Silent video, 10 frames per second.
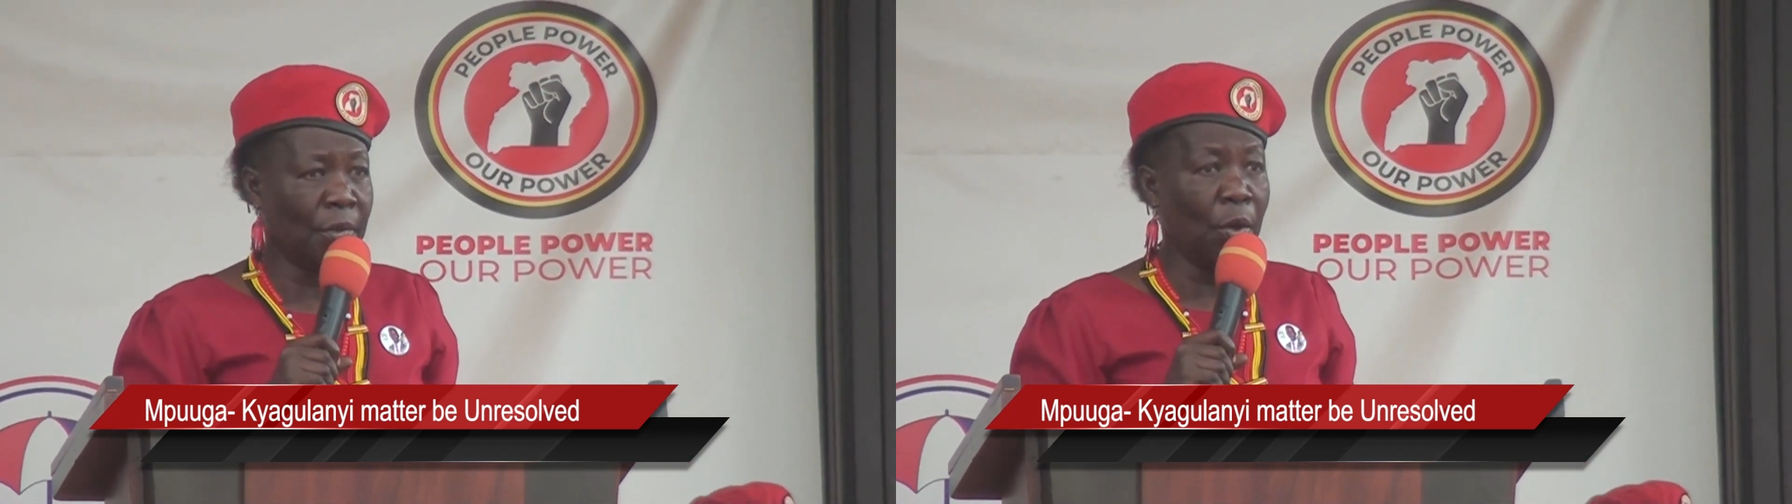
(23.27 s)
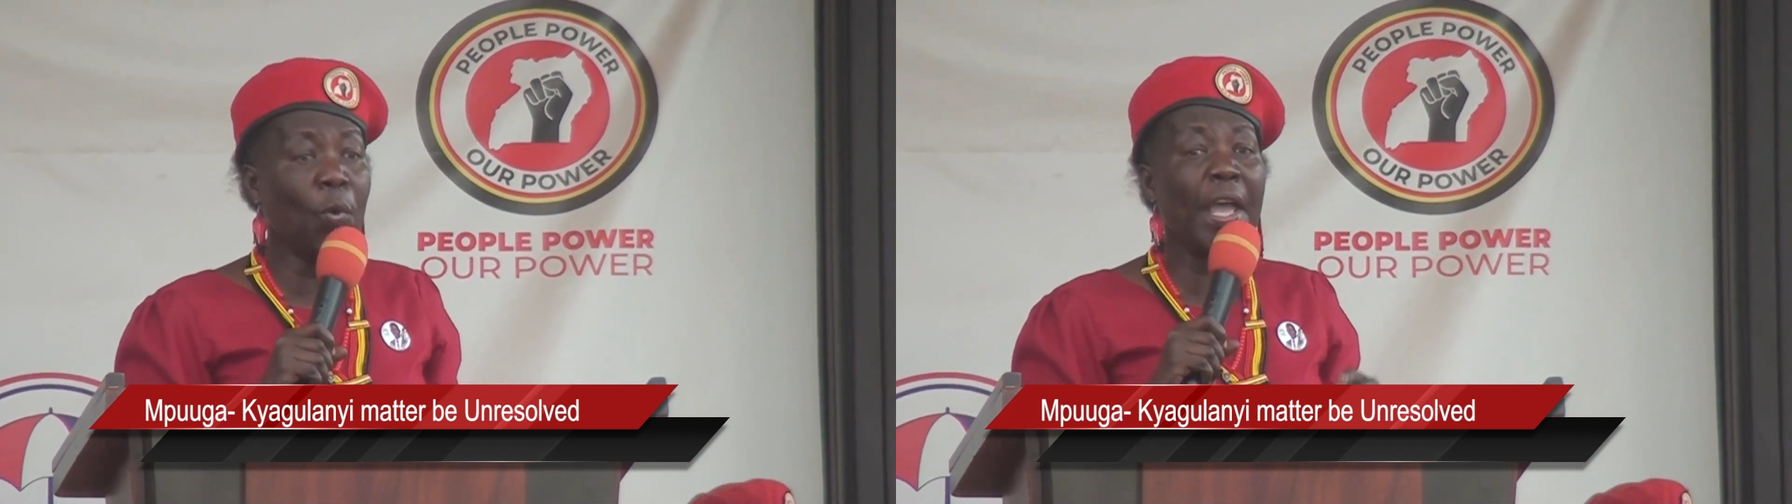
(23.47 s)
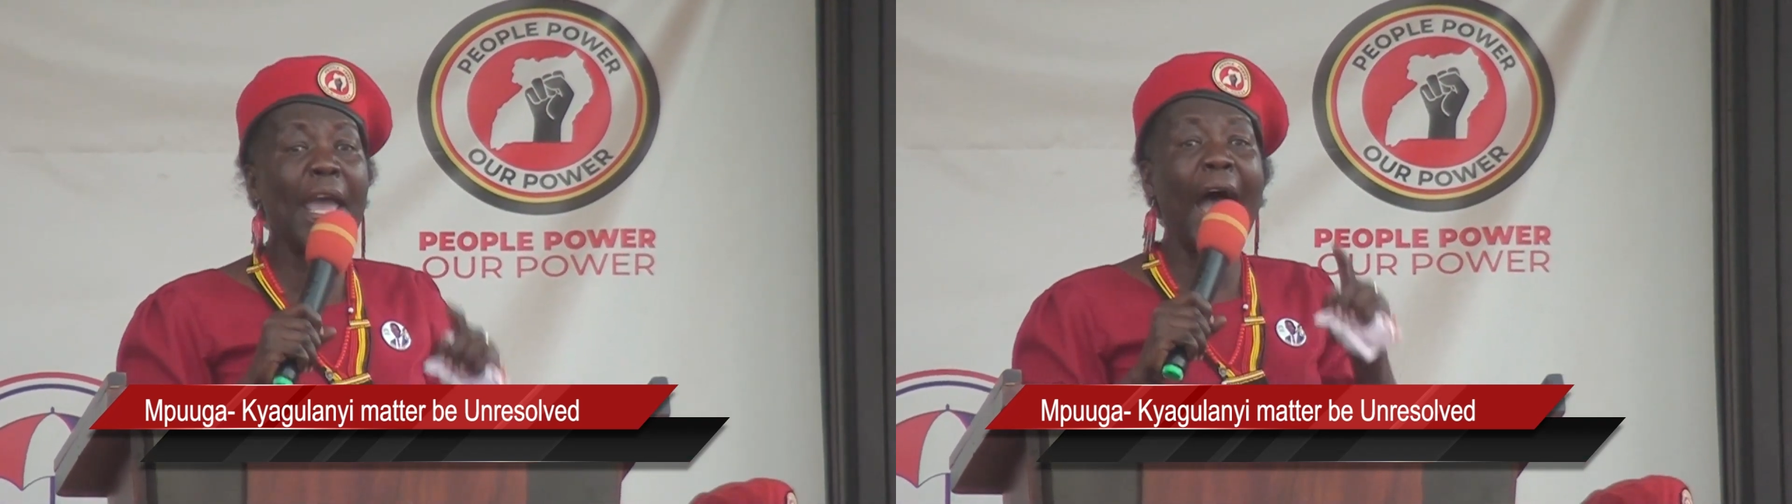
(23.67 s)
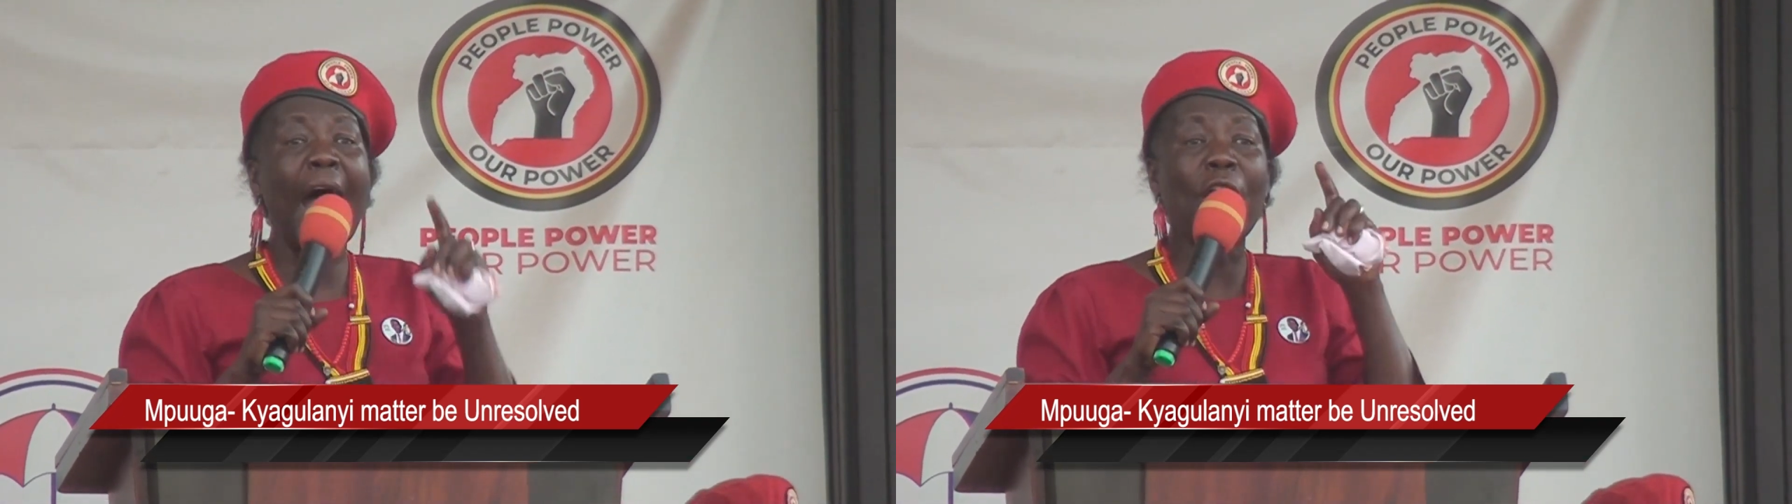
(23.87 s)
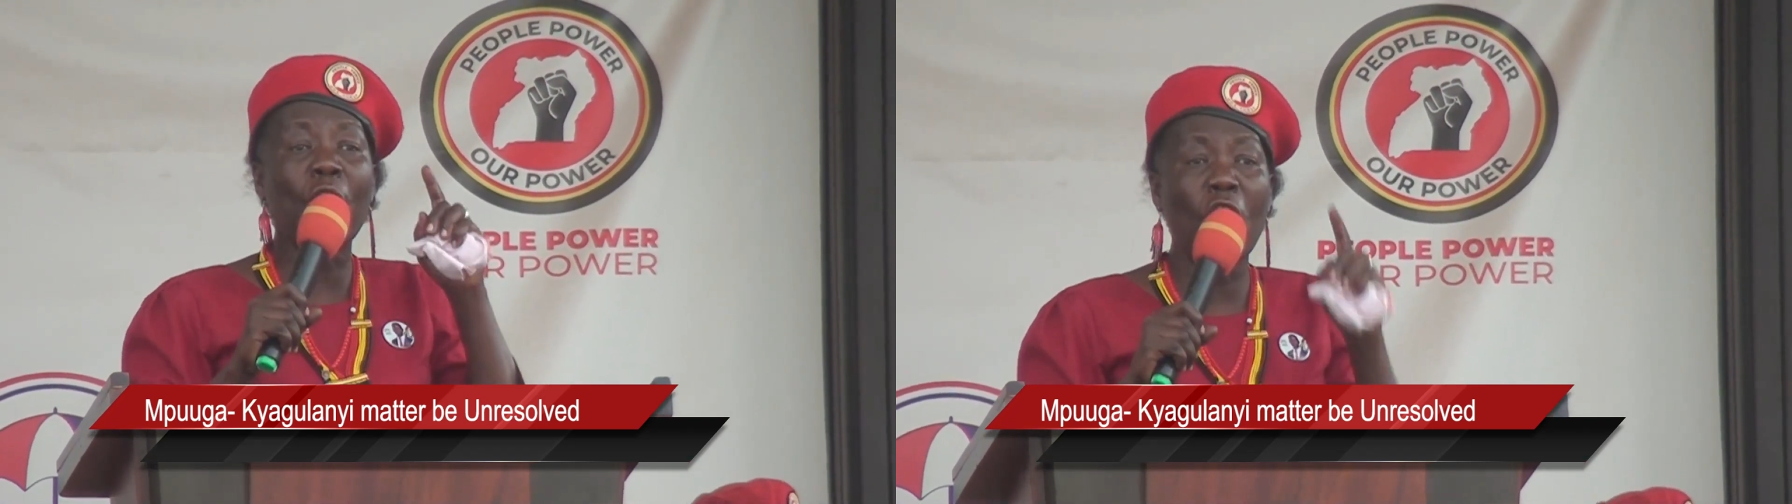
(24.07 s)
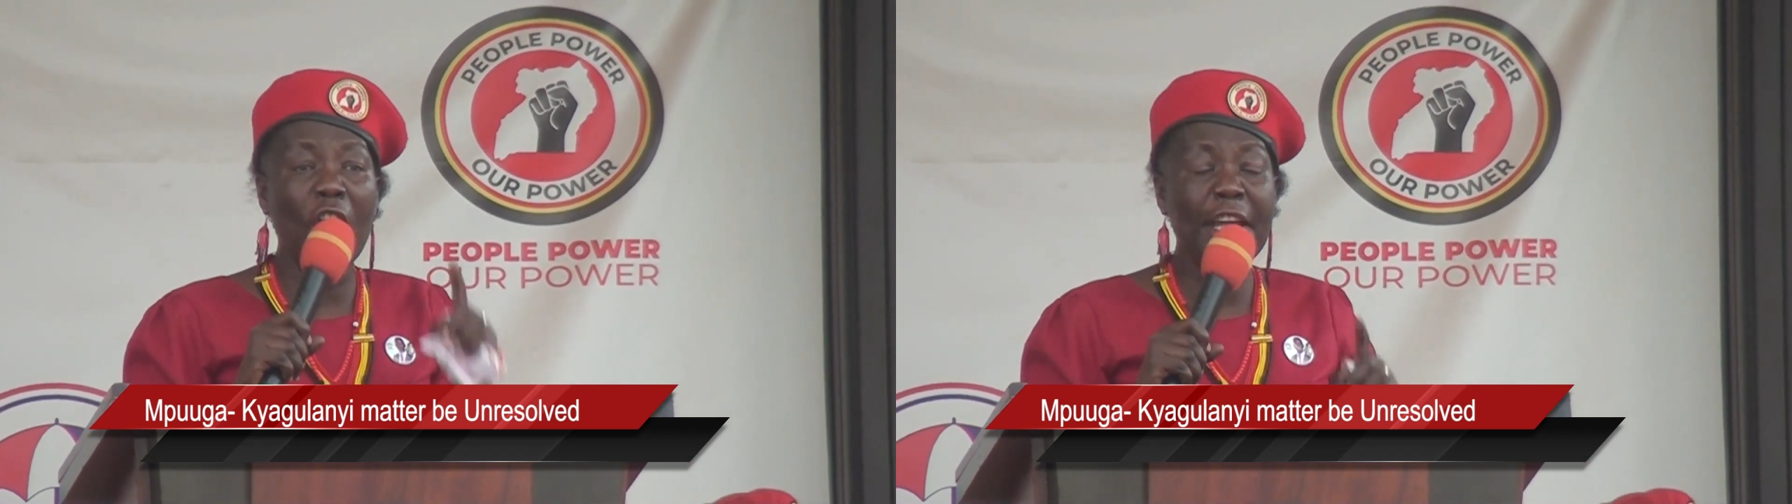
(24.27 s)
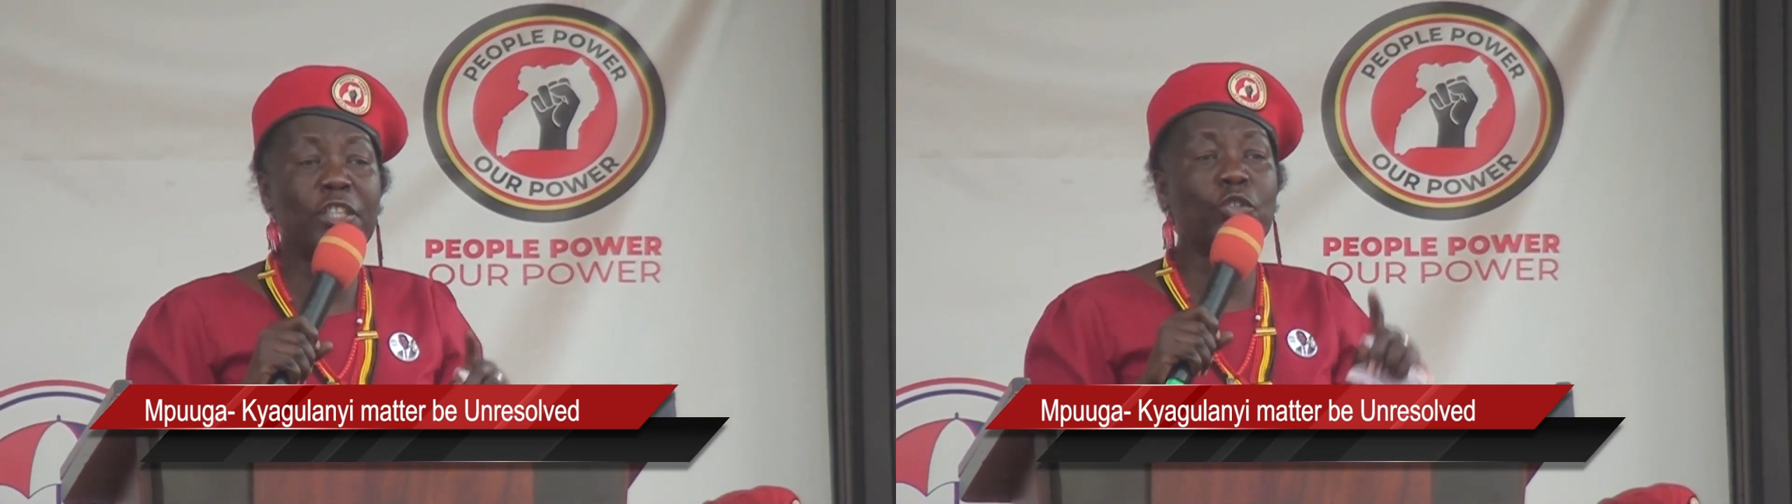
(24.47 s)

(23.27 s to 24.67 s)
We are going